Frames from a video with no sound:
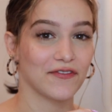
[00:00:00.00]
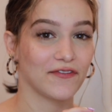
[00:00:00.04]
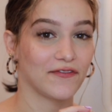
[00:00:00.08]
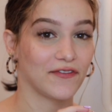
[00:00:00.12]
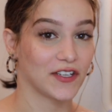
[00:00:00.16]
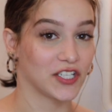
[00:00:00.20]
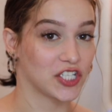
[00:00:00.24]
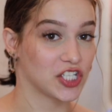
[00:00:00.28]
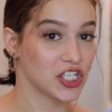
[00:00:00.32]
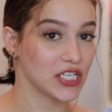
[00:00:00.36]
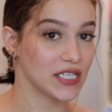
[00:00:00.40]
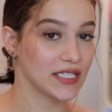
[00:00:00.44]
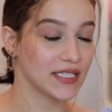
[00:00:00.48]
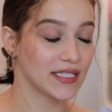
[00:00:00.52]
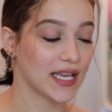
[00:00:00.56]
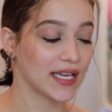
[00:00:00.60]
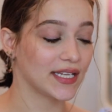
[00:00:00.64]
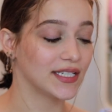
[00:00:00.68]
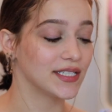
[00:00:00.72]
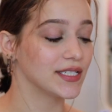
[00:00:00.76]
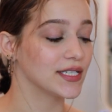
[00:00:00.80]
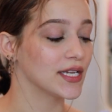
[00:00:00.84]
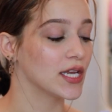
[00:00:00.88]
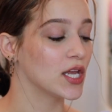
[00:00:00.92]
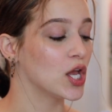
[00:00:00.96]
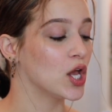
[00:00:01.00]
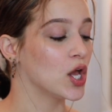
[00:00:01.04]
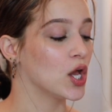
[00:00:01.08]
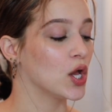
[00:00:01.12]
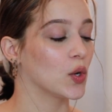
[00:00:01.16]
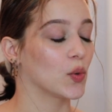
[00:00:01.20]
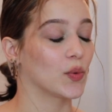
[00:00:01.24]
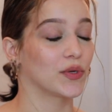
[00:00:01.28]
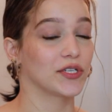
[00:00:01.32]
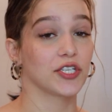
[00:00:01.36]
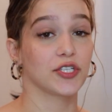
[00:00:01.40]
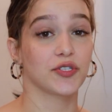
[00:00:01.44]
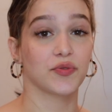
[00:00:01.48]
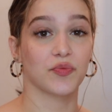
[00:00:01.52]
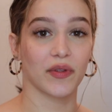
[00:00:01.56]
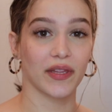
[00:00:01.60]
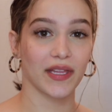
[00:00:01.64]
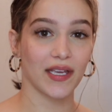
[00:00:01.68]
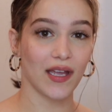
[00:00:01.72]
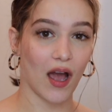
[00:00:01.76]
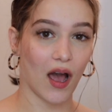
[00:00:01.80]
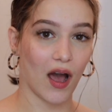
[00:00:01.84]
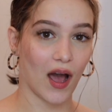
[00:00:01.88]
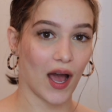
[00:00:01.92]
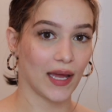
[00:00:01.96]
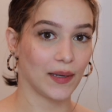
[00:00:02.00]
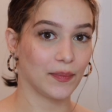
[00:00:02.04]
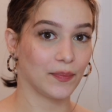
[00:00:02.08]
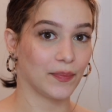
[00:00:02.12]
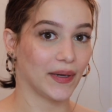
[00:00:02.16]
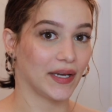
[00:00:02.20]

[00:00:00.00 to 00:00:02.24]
fishy scent, which is really odd,